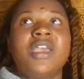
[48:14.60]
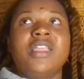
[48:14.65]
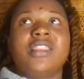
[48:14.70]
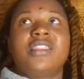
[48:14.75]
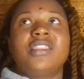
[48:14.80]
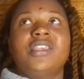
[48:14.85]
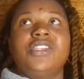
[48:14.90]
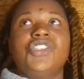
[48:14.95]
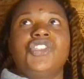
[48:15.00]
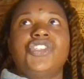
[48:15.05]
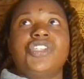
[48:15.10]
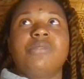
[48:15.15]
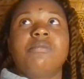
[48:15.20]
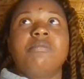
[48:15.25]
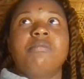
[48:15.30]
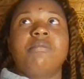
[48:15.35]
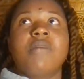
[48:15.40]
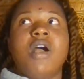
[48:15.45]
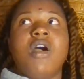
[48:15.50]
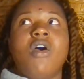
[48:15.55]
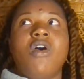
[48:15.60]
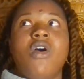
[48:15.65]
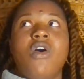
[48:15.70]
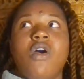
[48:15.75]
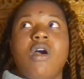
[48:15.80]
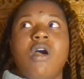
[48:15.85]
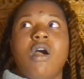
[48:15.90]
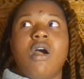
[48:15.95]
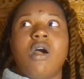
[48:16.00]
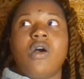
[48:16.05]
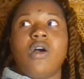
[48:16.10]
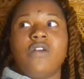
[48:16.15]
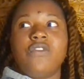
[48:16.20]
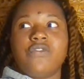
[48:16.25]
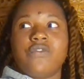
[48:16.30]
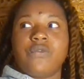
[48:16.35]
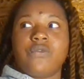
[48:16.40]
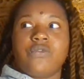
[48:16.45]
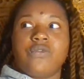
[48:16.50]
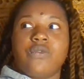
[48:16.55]
The Jim Hoff,
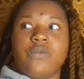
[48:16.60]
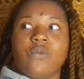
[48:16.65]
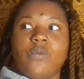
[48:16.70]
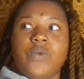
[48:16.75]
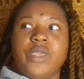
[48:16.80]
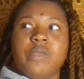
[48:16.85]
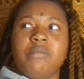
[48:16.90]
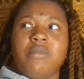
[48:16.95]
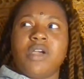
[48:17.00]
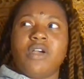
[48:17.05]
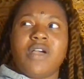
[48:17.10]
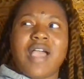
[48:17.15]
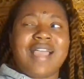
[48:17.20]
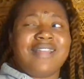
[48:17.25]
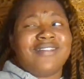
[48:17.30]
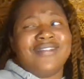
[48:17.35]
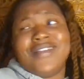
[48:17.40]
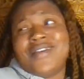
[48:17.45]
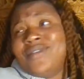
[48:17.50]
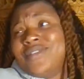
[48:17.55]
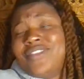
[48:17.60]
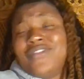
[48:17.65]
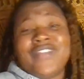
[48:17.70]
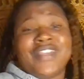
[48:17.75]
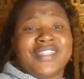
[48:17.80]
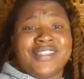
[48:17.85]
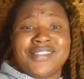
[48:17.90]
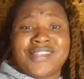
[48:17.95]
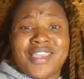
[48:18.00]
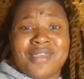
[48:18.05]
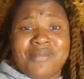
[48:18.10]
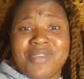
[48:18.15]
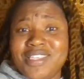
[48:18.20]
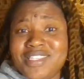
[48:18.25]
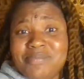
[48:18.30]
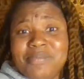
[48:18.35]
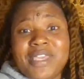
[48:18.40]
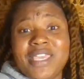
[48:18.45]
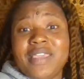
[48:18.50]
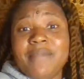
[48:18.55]
Wim Hof, I don't know what the fuck his name is,
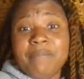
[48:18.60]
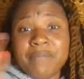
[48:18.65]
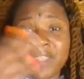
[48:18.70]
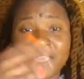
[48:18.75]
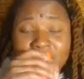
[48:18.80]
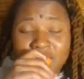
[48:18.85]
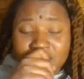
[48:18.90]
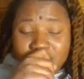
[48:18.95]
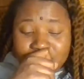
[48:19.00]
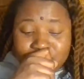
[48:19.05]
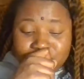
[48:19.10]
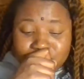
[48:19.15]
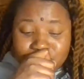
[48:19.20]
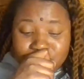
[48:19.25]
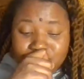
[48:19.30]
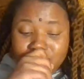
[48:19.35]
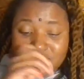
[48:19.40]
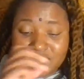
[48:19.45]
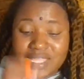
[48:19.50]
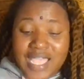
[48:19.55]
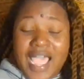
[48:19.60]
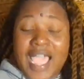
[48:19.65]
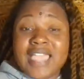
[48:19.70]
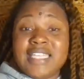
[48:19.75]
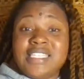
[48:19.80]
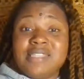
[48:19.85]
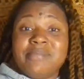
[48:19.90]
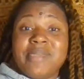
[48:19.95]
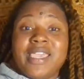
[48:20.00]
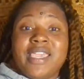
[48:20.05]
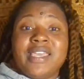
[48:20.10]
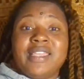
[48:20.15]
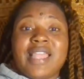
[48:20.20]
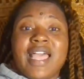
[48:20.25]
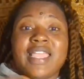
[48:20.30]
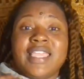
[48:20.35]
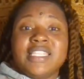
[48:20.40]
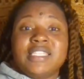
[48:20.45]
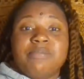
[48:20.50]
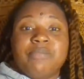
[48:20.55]
but the Iceman,
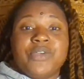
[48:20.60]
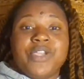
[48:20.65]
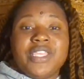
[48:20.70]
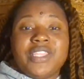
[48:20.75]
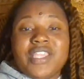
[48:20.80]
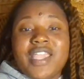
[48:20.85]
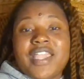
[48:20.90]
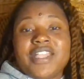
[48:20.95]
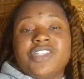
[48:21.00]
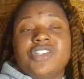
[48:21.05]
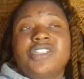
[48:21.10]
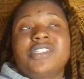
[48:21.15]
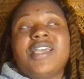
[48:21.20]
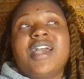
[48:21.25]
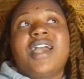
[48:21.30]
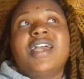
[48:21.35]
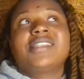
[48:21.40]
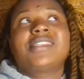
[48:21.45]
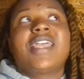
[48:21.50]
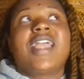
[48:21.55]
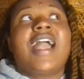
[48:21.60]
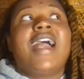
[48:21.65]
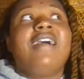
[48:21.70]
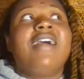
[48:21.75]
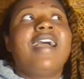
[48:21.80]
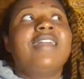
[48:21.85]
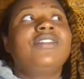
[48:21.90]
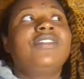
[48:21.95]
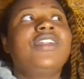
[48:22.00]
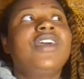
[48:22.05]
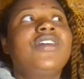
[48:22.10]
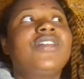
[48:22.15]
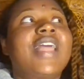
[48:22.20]
like his breathing exercise. Like, I don't know.